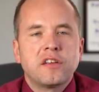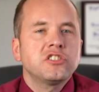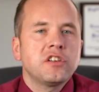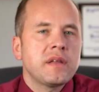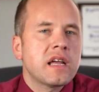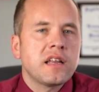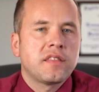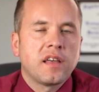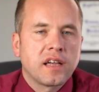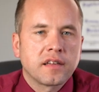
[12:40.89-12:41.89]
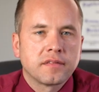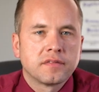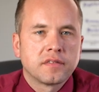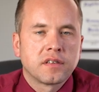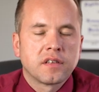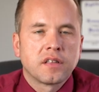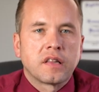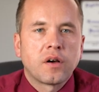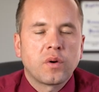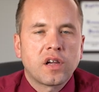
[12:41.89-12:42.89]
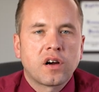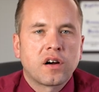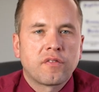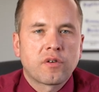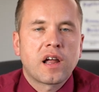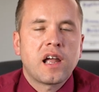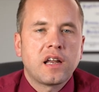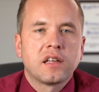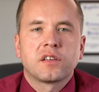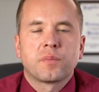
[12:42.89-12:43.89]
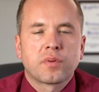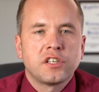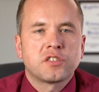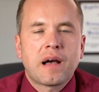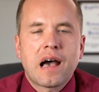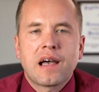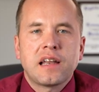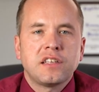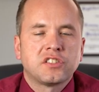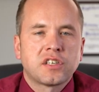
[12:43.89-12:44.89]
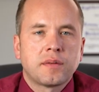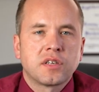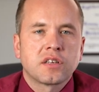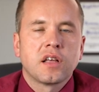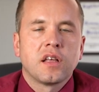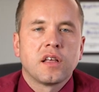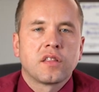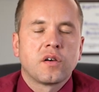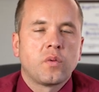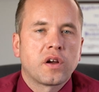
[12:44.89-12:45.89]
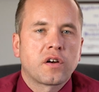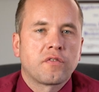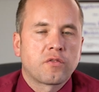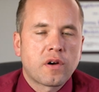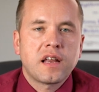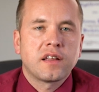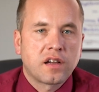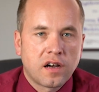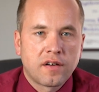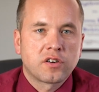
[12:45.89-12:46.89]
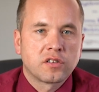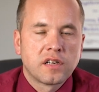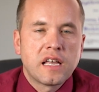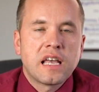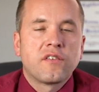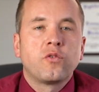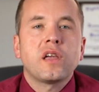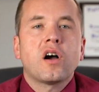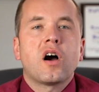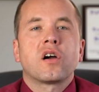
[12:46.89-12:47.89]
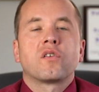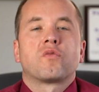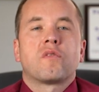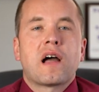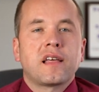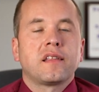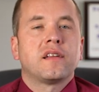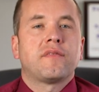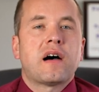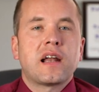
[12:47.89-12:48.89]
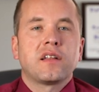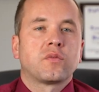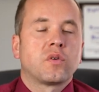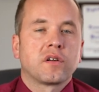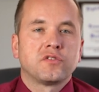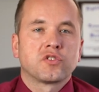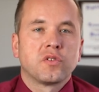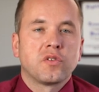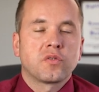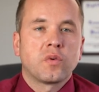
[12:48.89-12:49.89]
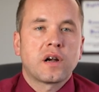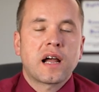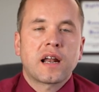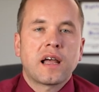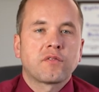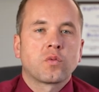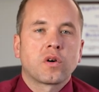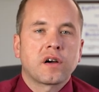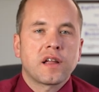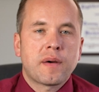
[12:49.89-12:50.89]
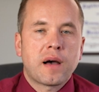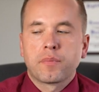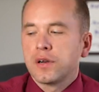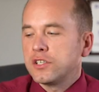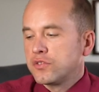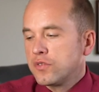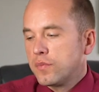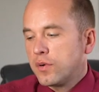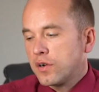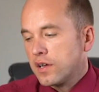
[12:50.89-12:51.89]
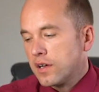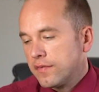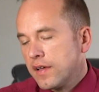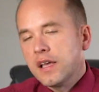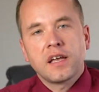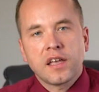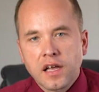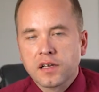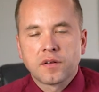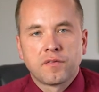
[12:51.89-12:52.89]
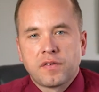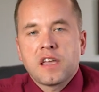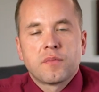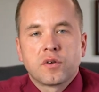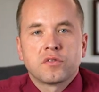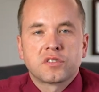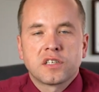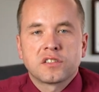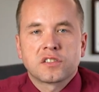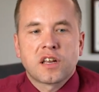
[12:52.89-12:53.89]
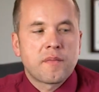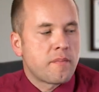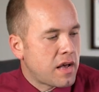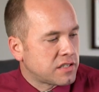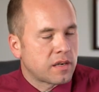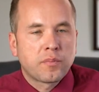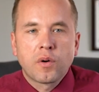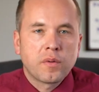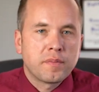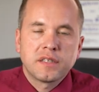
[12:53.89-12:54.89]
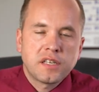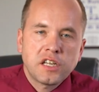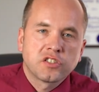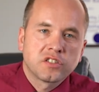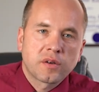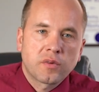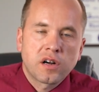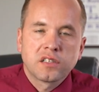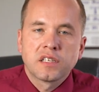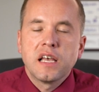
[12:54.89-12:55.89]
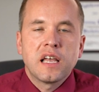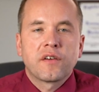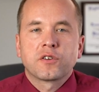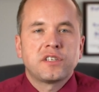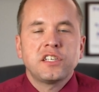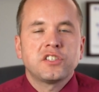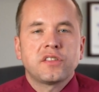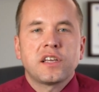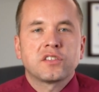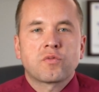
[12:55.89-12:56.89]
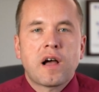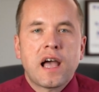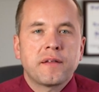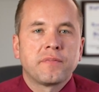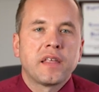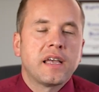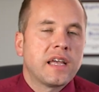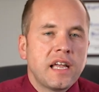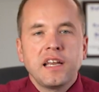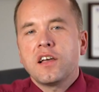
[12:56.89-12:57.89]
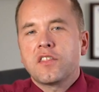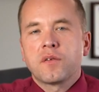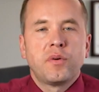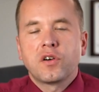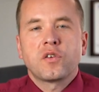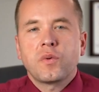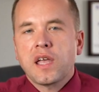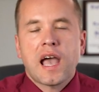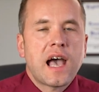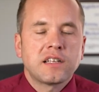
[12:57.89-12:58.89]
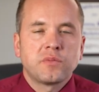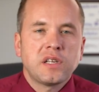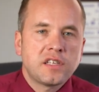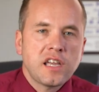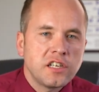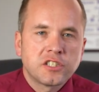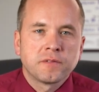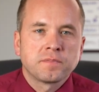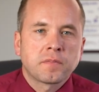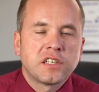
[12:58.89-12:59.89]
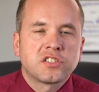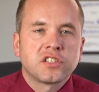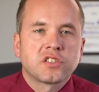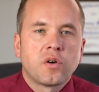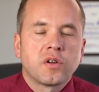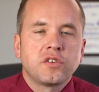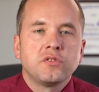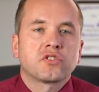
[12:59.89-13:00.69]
There shouldn't be anything that we are afraid to preach about, any subject that we are afraid to cover. If we are rightly dividing the word of truth, we're not going to have to worry about preaching through the book of Hebrews, because it's going to mess up what we've been teaching somewhere else. If we're teaching things right, any other book that we add and we teach is just going to